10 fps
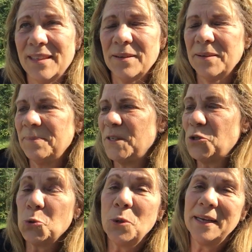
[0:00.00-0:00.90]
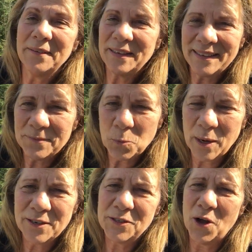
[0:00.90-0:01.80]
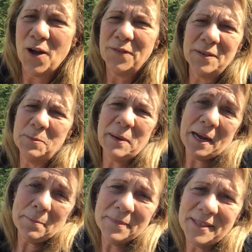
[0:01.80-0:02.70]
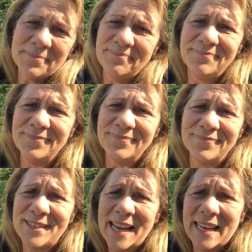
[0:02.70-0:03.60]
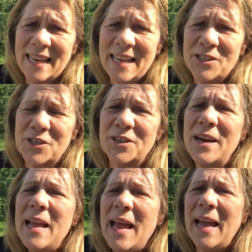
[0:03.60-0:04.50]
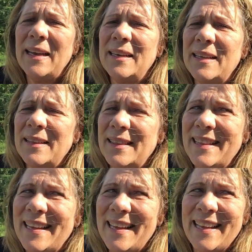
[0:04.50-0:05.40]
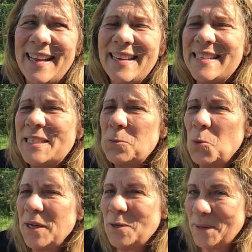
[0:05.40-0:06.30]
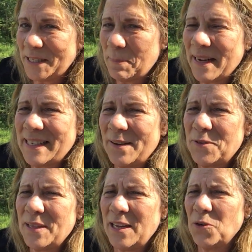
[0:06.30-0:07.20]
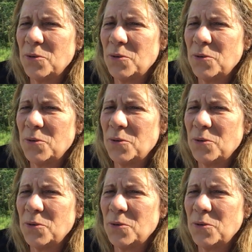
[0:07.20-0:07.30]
the the joy of it wears off it becomes second nature and it isn't what you expect after that.